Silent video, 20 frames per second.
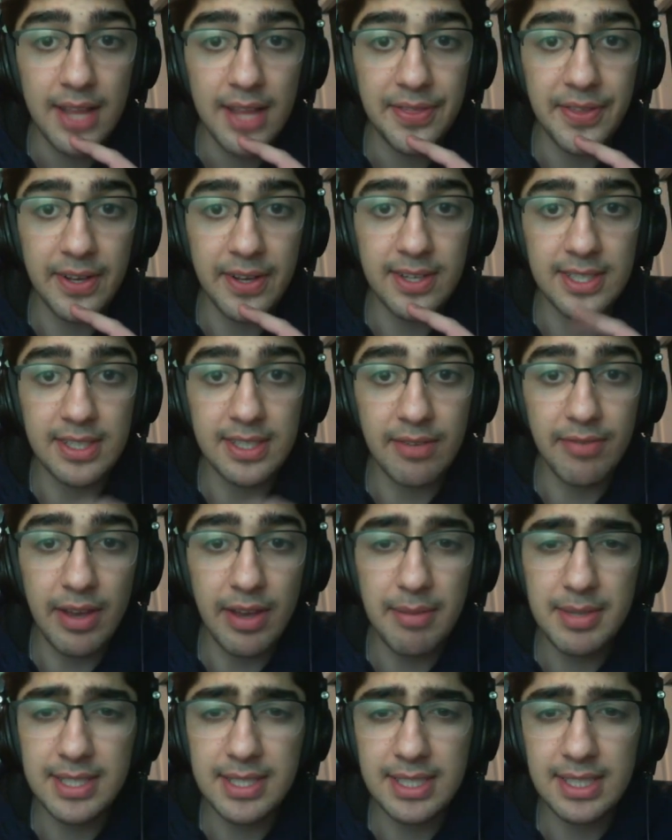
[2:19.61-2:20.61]
There was
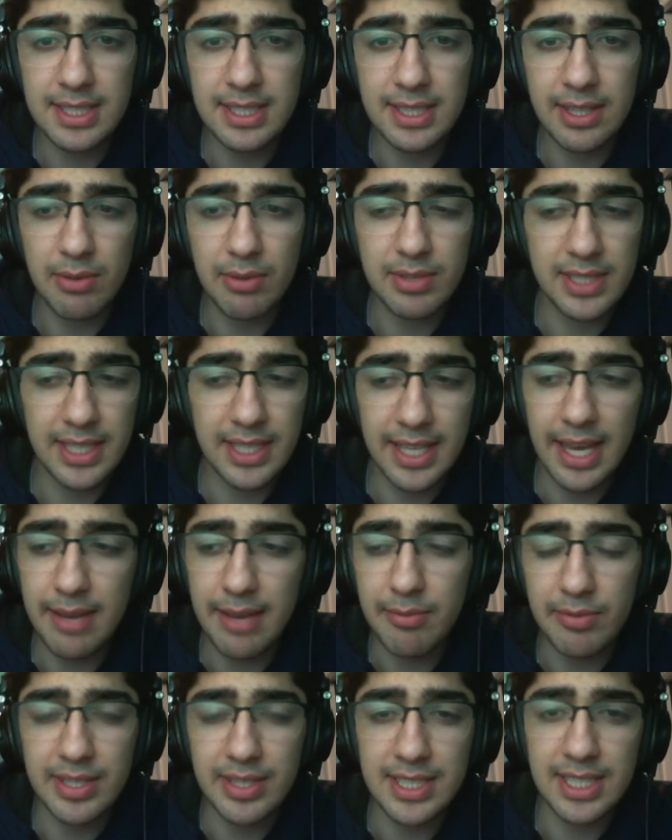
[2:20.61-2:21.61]
a
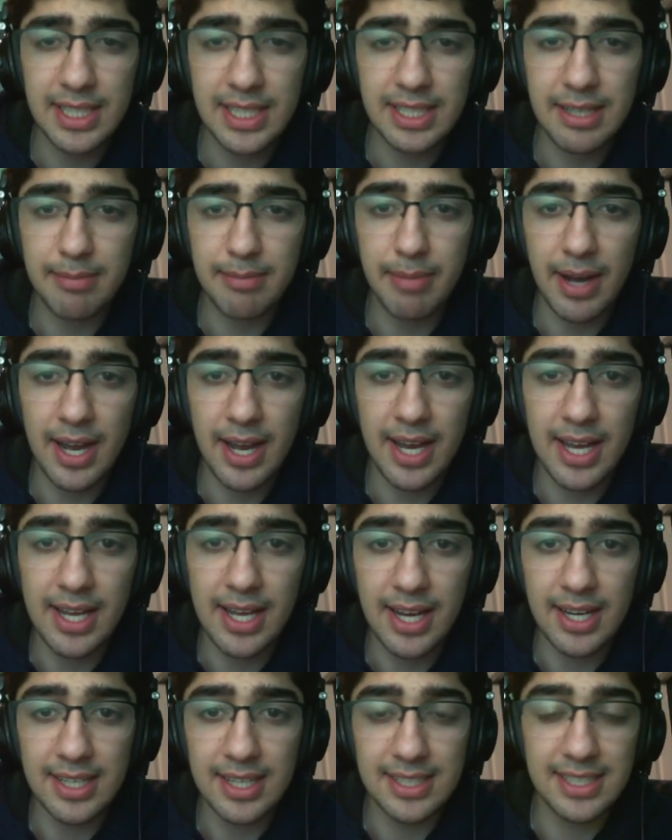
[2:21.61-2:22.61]
game recently
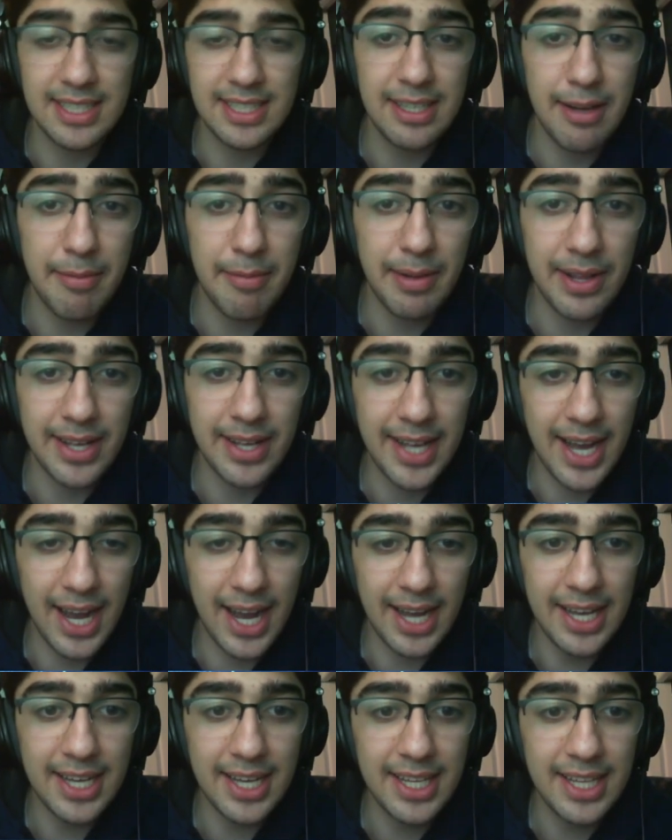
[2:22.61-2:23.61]
by Dina
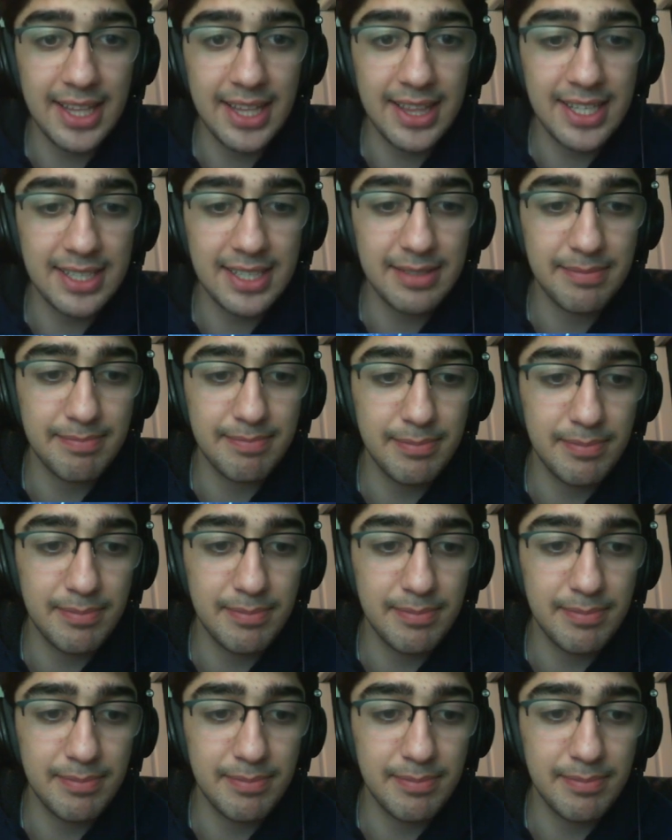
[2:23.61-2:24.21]
Belenkaya in this